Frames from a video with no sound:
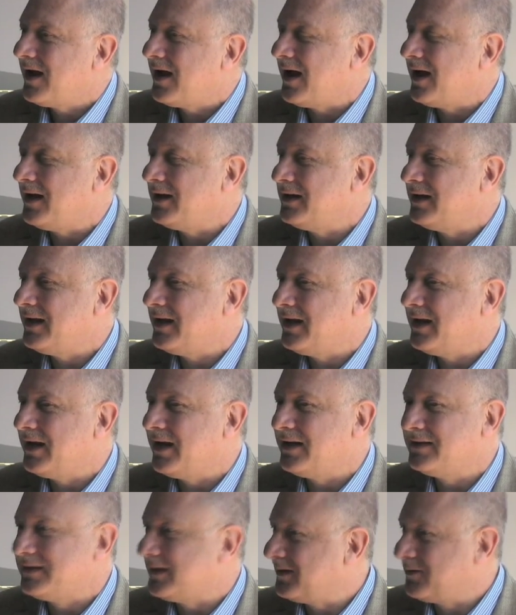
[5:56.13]
and
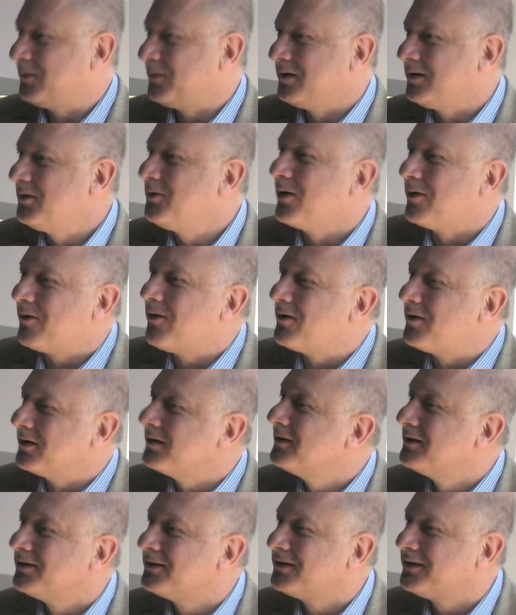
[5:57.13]
said, "You are
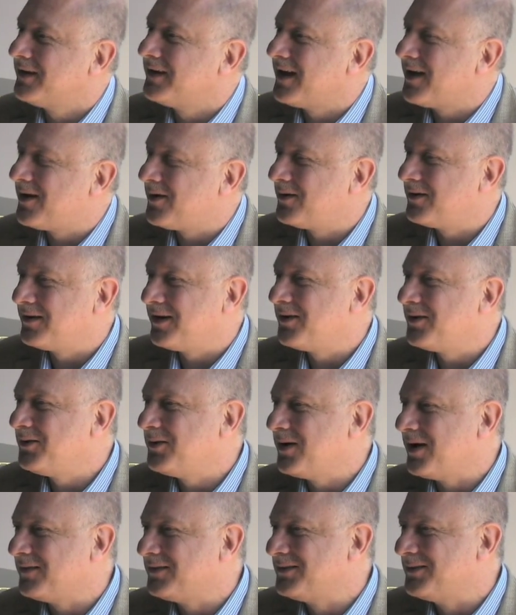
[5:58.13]
on. Now you
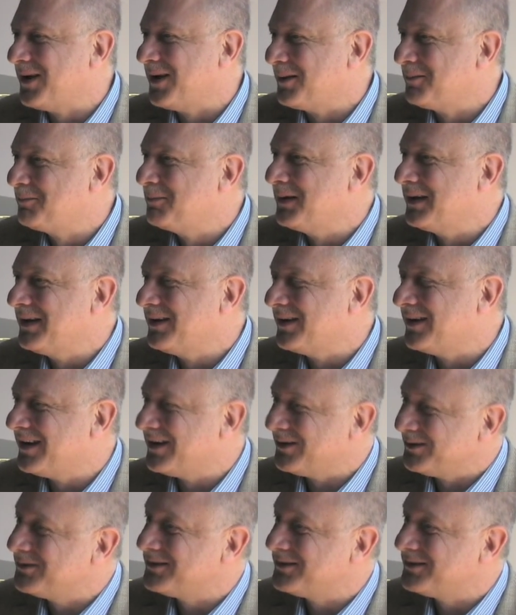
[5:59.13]
have to help me. You